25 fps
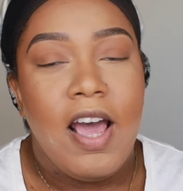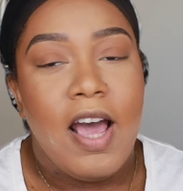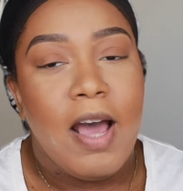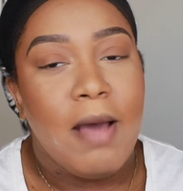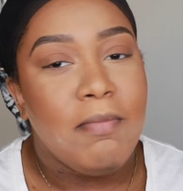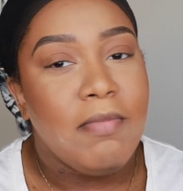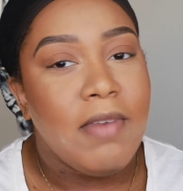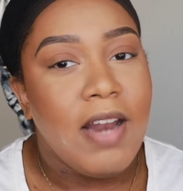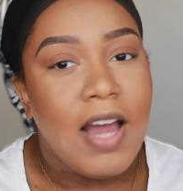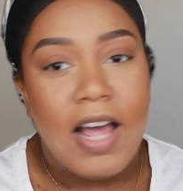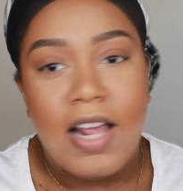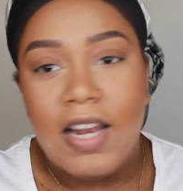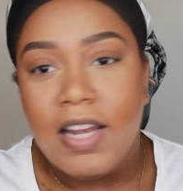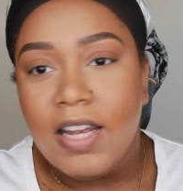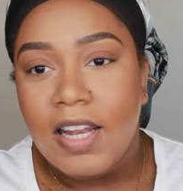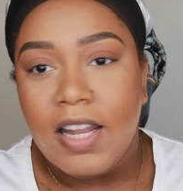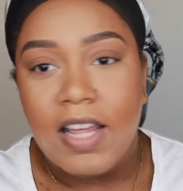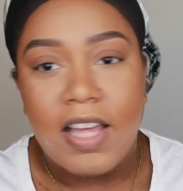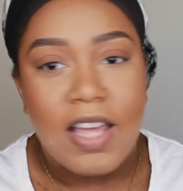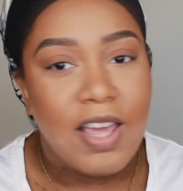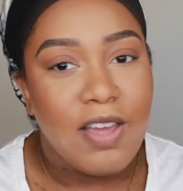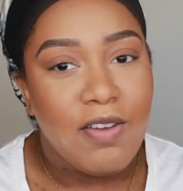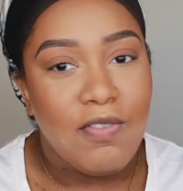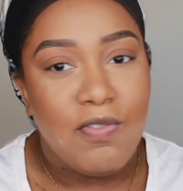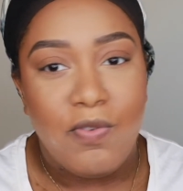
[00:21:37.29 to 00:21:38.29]
I'm not
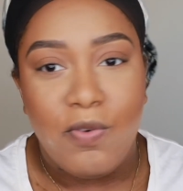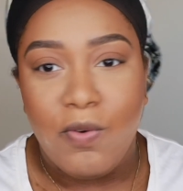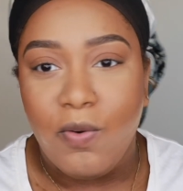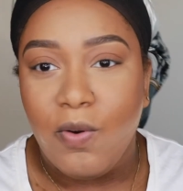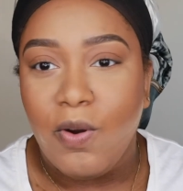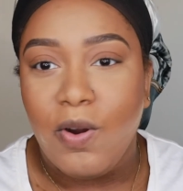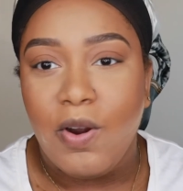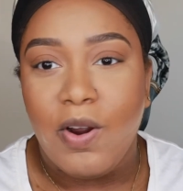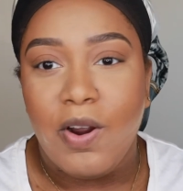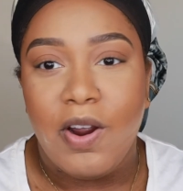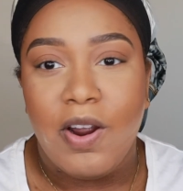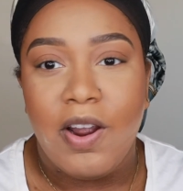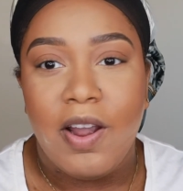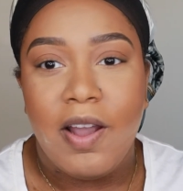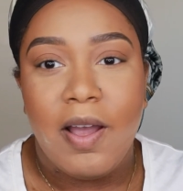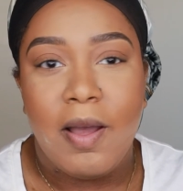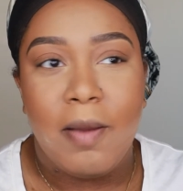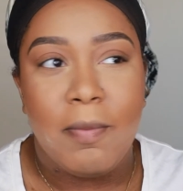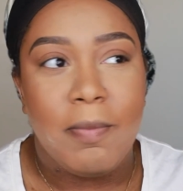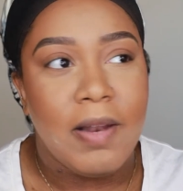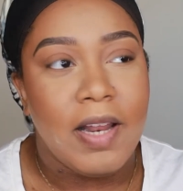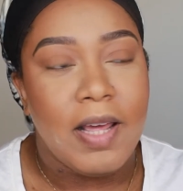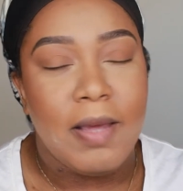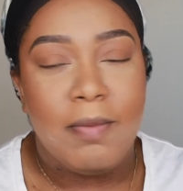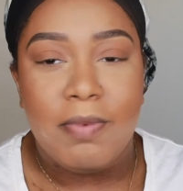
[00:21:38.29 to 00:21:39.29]
looking for
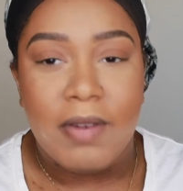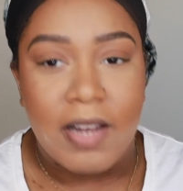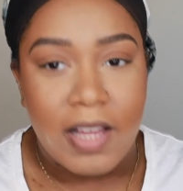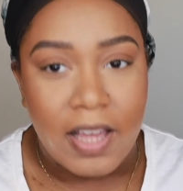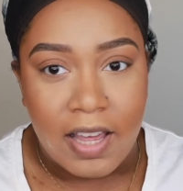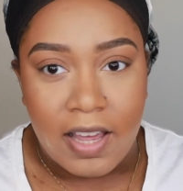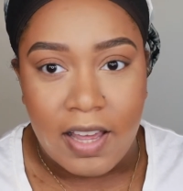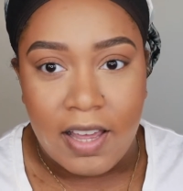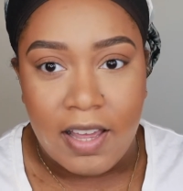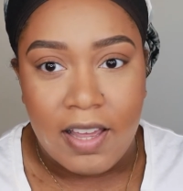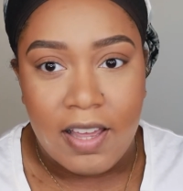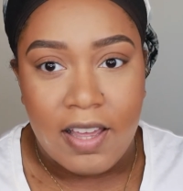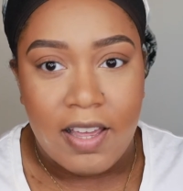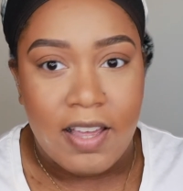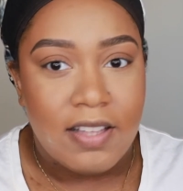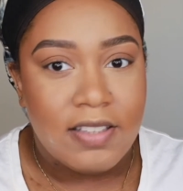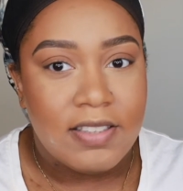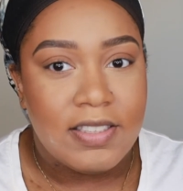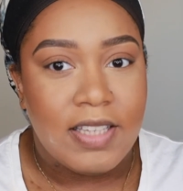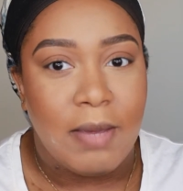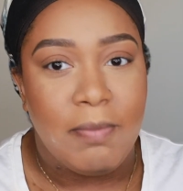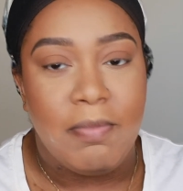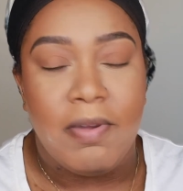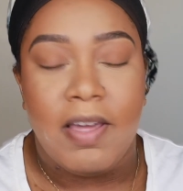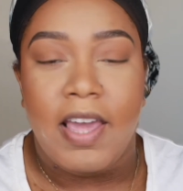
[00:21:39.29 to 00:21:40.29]
a play play
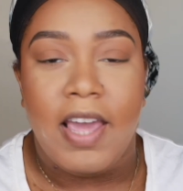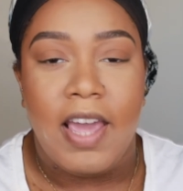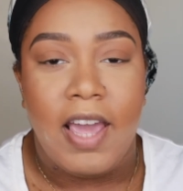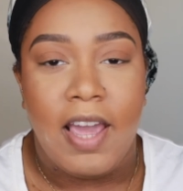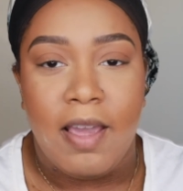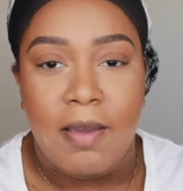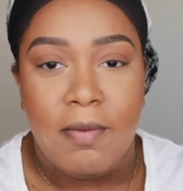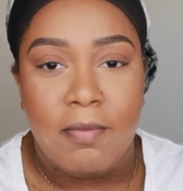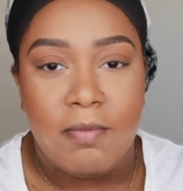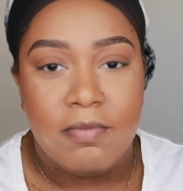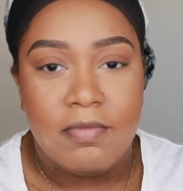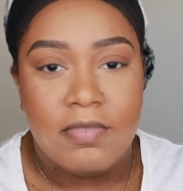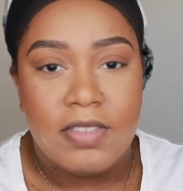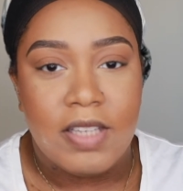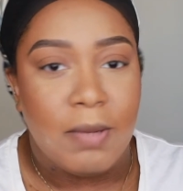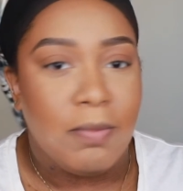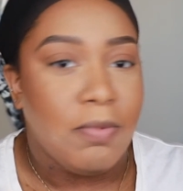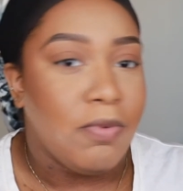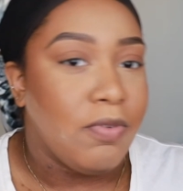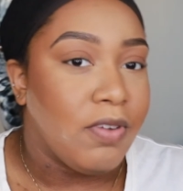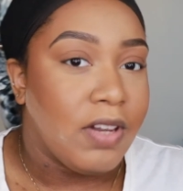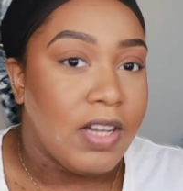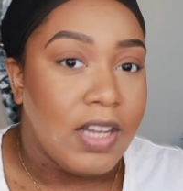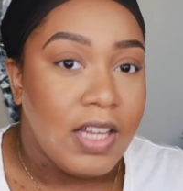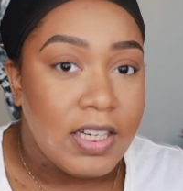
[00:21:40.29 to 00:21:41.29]
type of game,
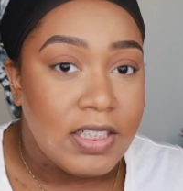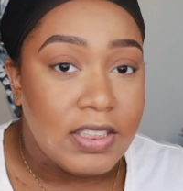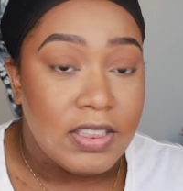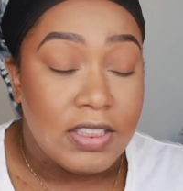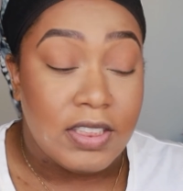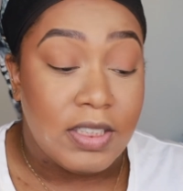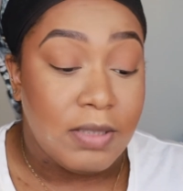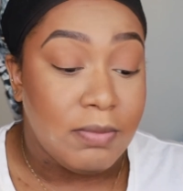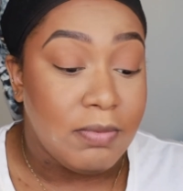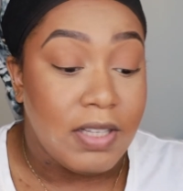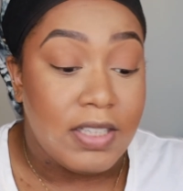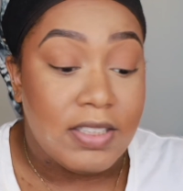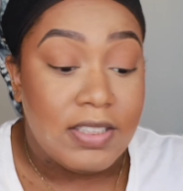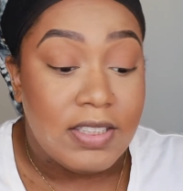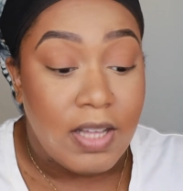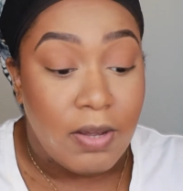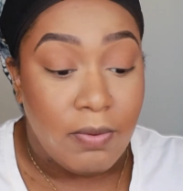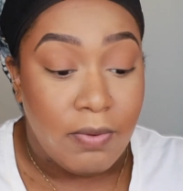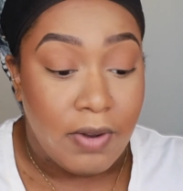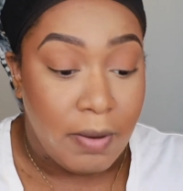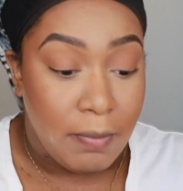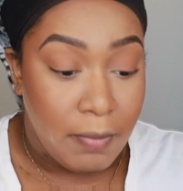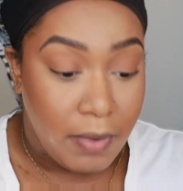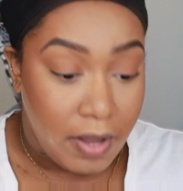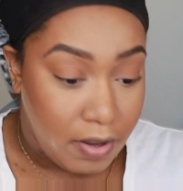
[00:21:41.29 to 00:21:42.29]
type of relationship. That's not
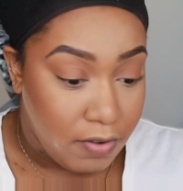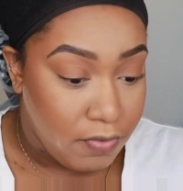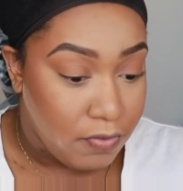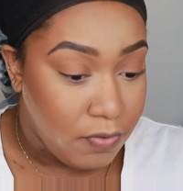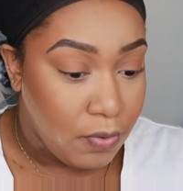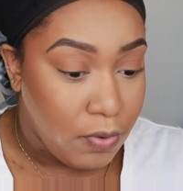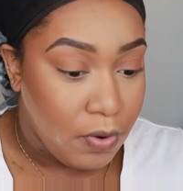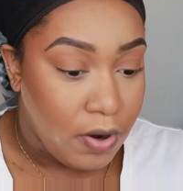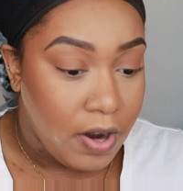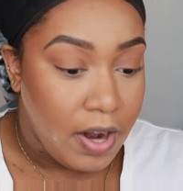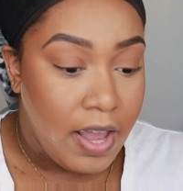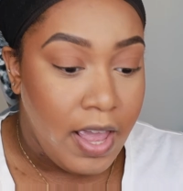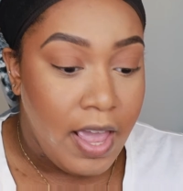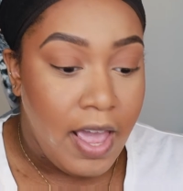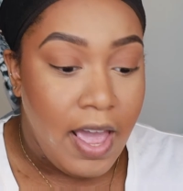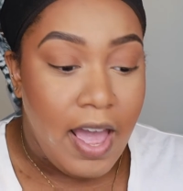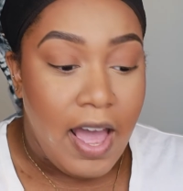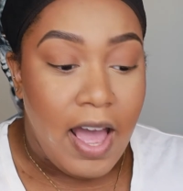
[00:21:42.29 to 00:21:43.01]
what I'm here for.